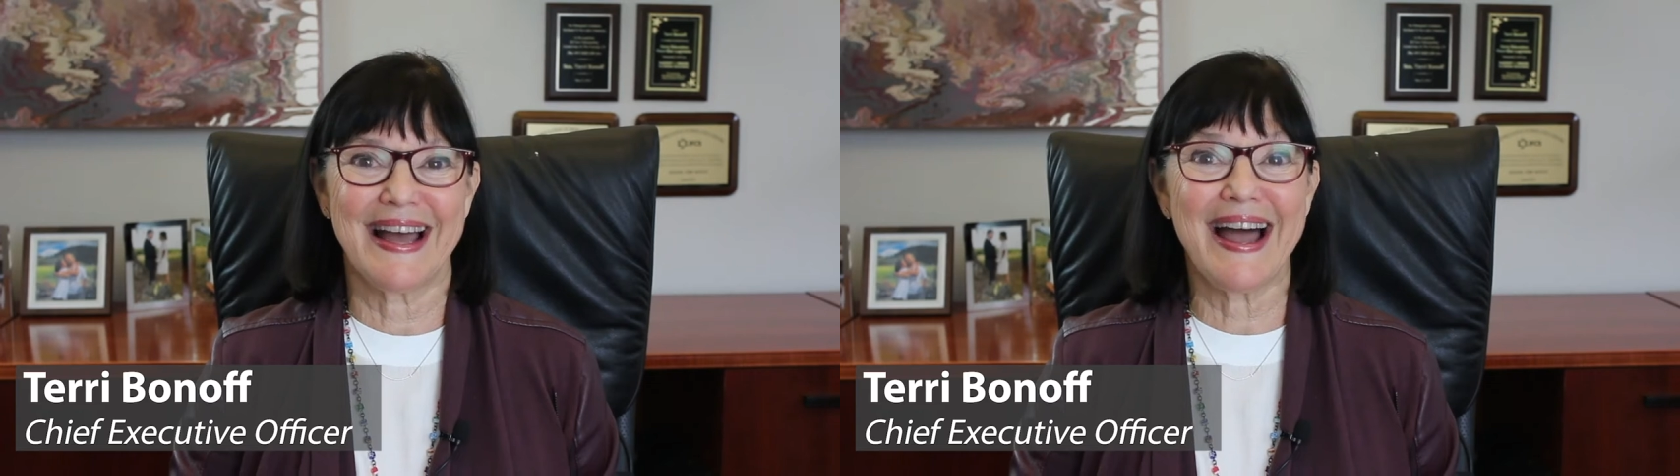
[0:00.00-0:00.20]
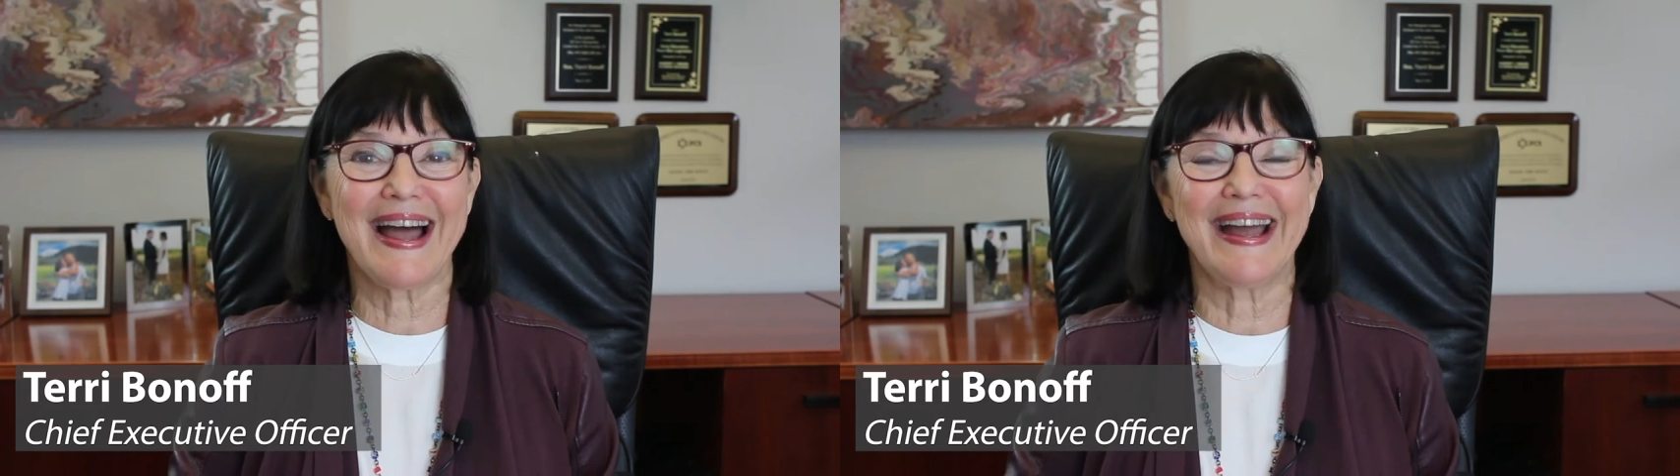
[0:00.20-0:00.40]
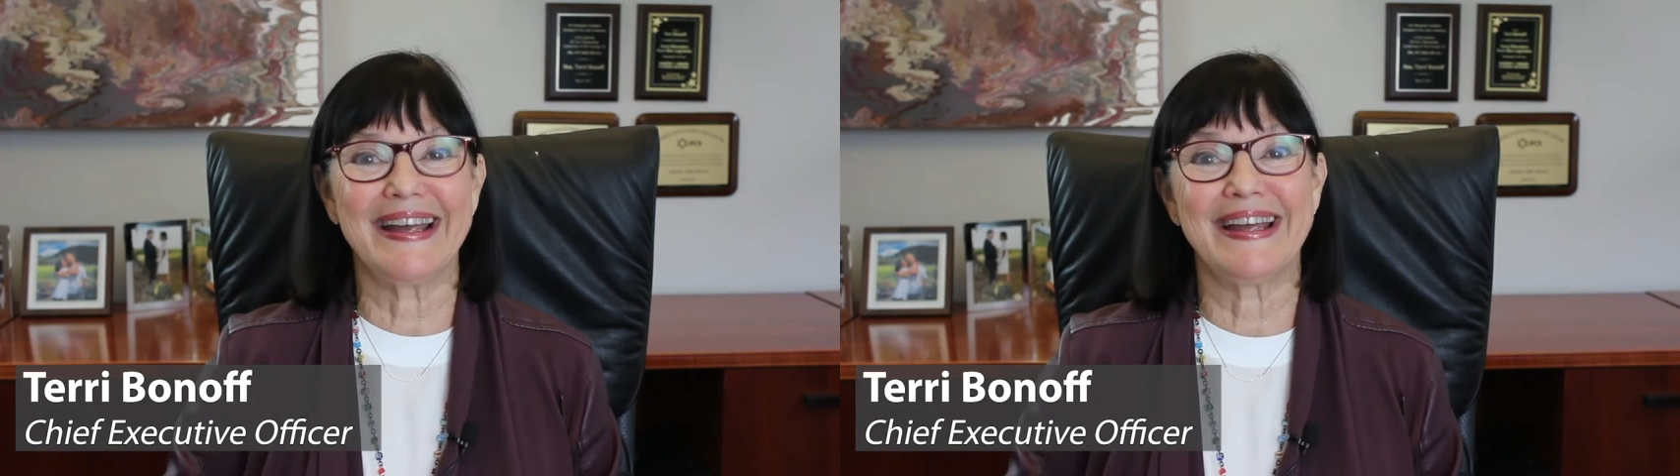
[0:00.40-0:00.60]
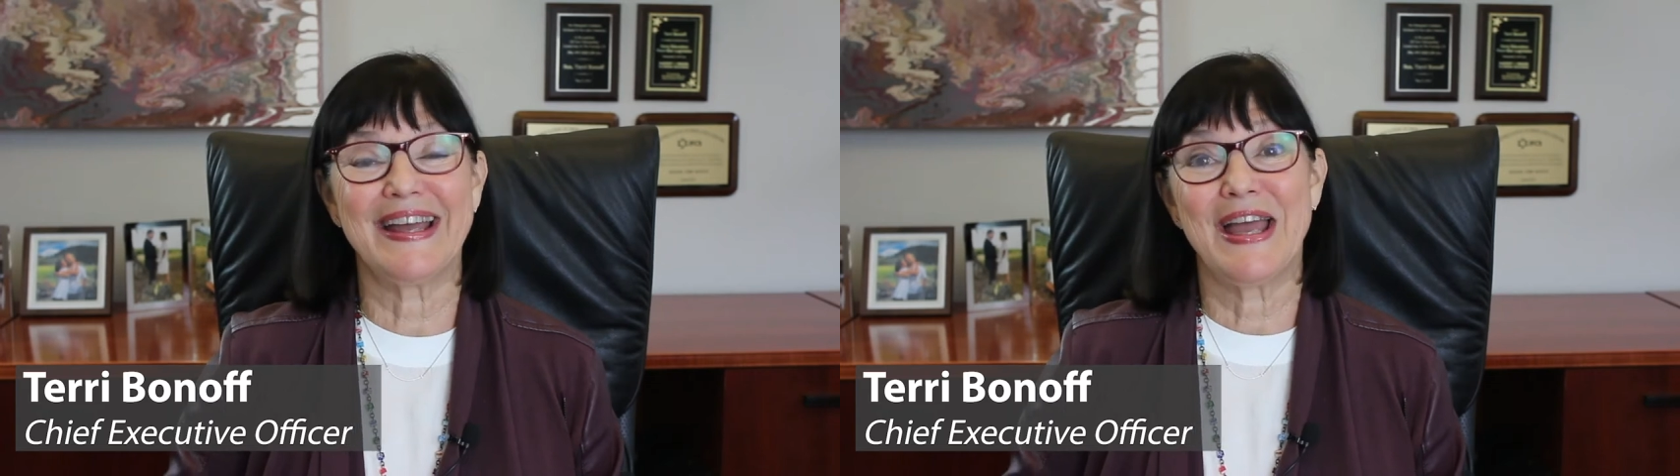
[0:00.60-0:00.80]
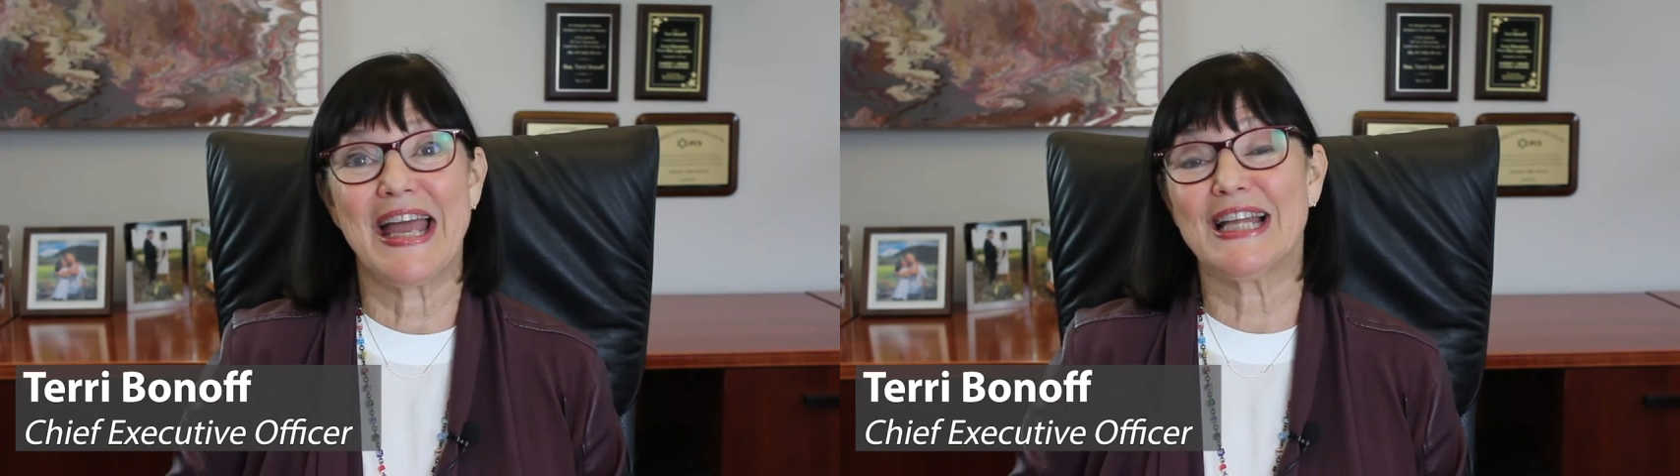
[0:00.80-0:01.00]
Hi,
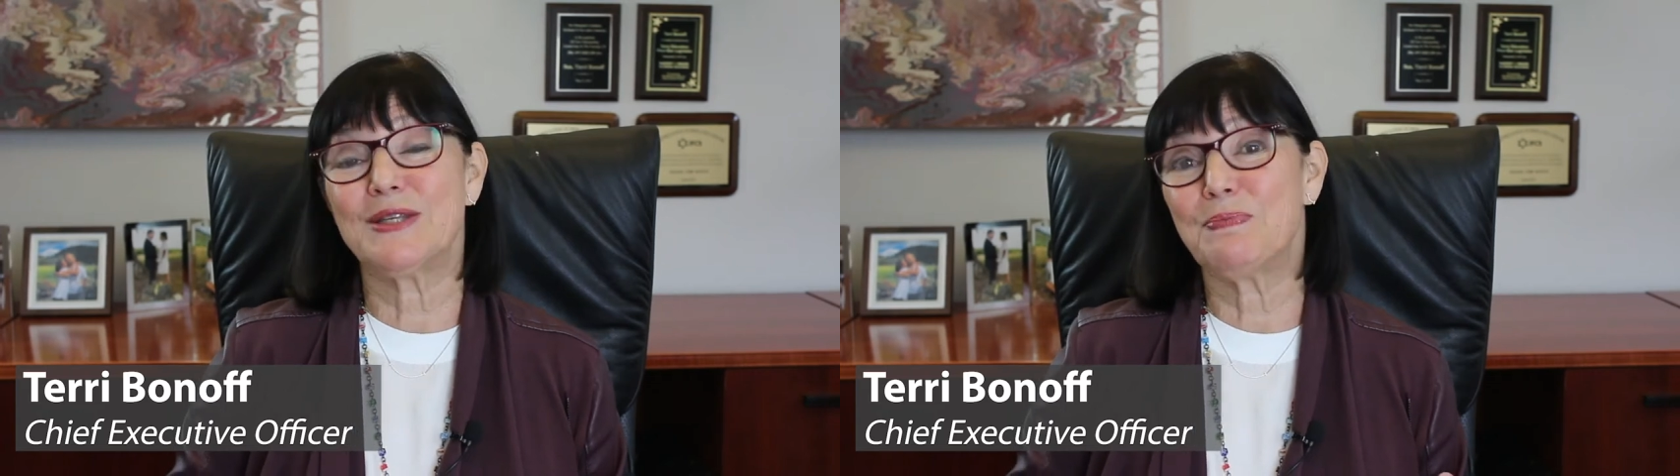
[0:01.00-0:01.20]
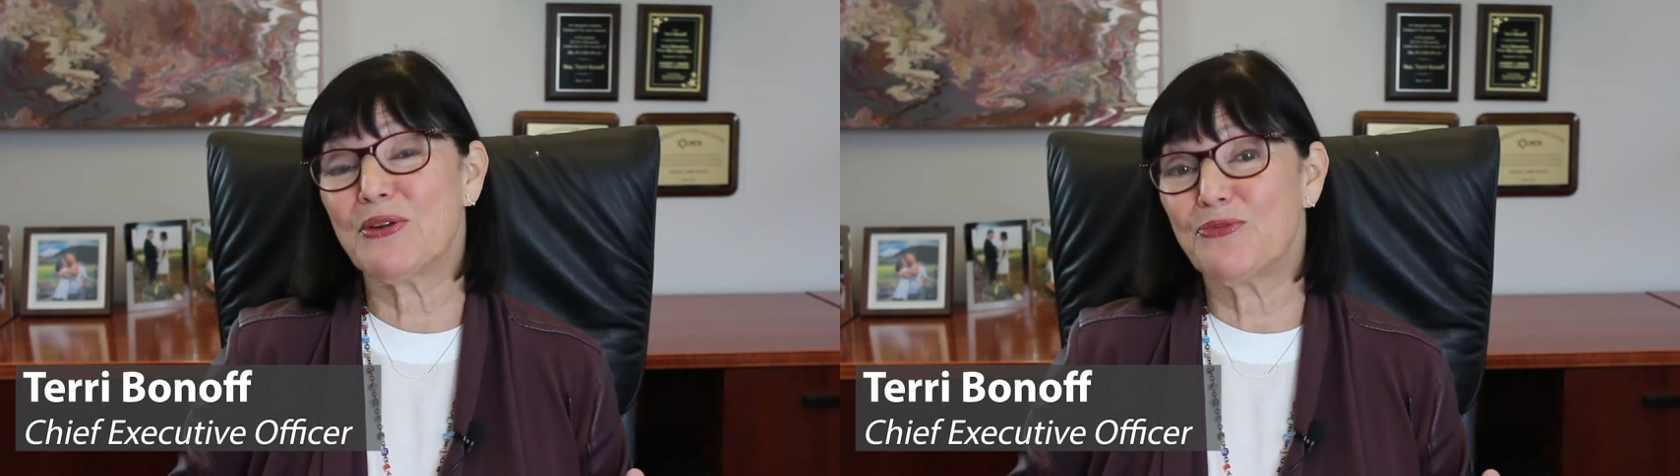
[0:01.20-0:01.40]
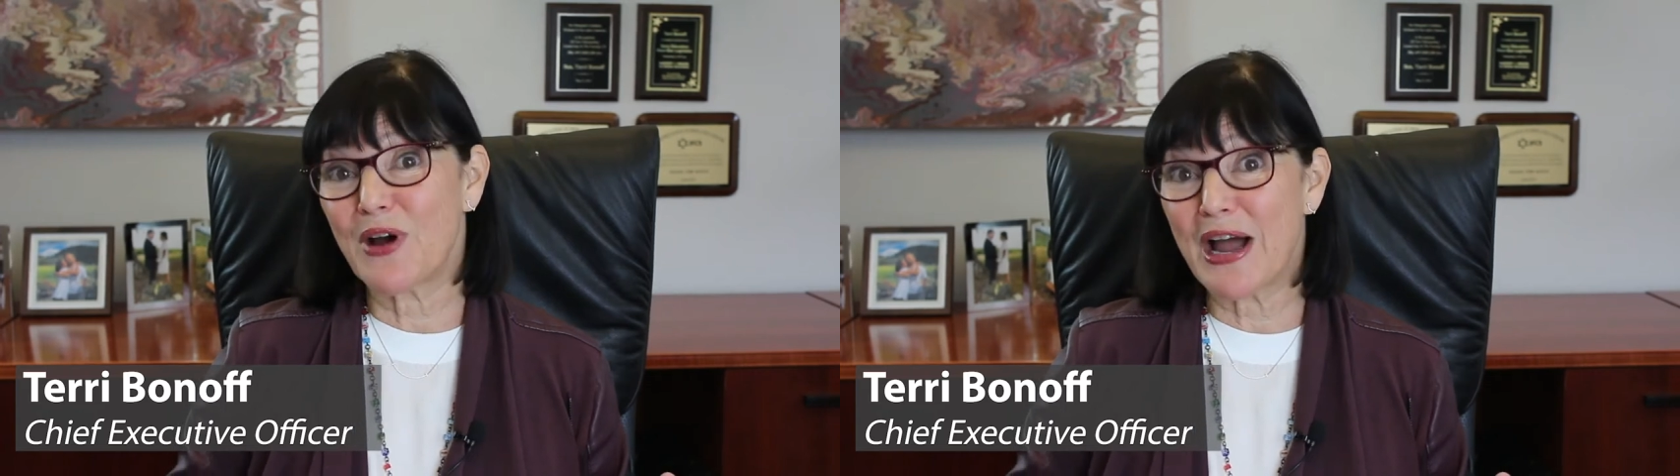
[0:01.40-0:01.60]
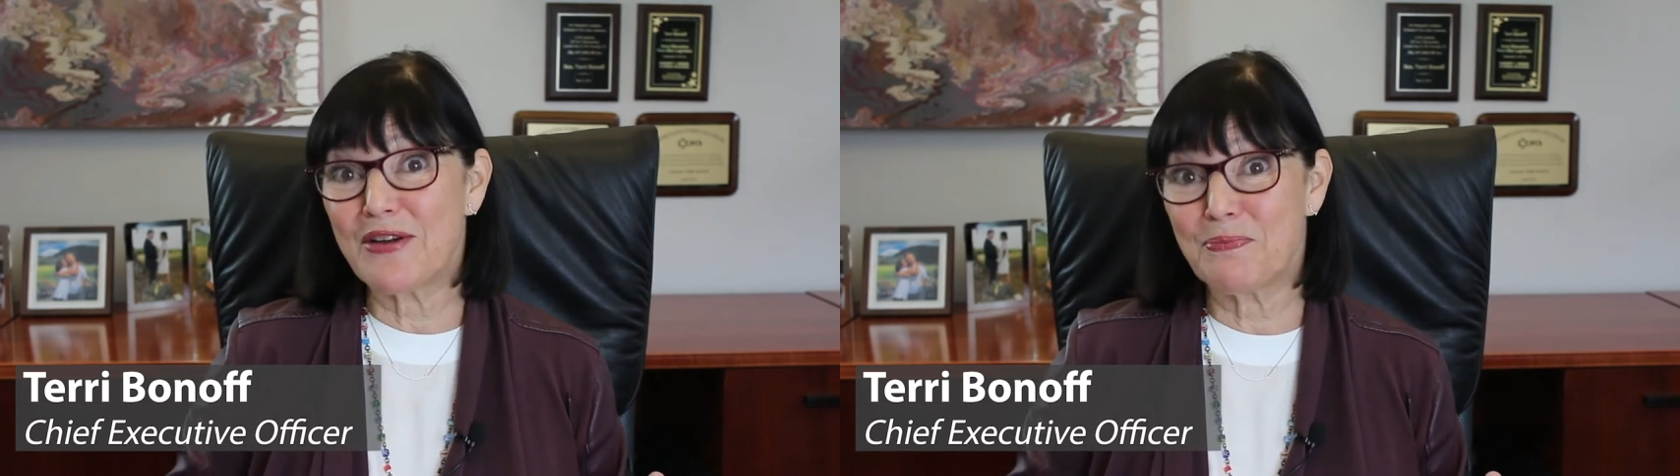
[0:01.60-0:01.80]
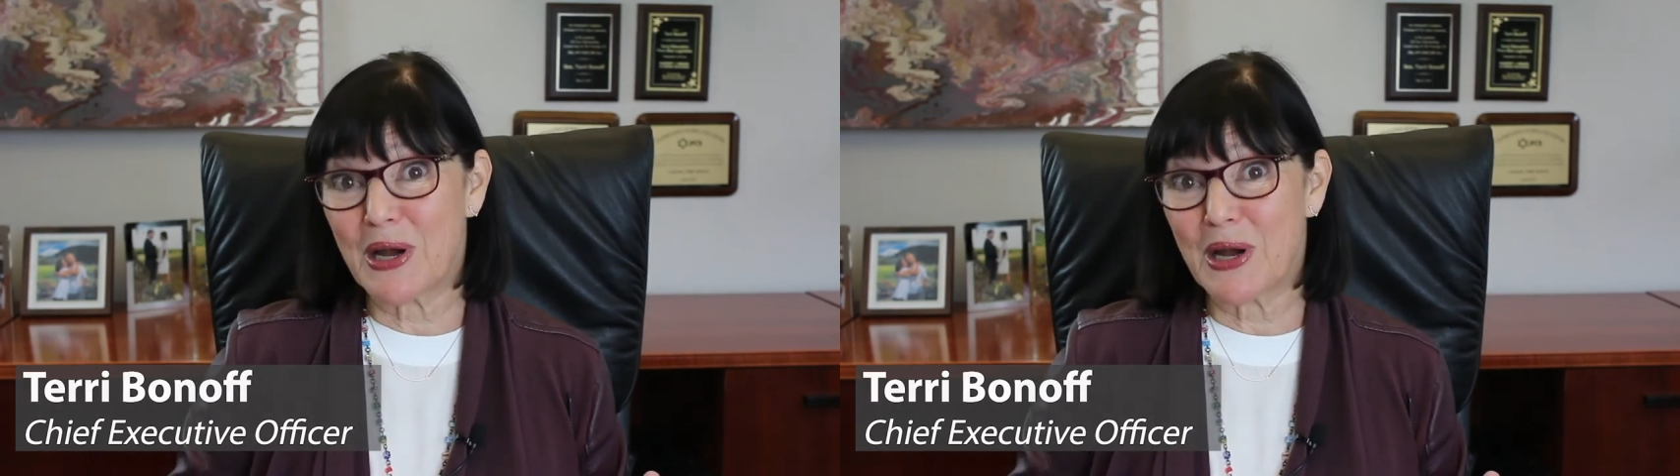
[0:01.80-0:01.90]
it's been five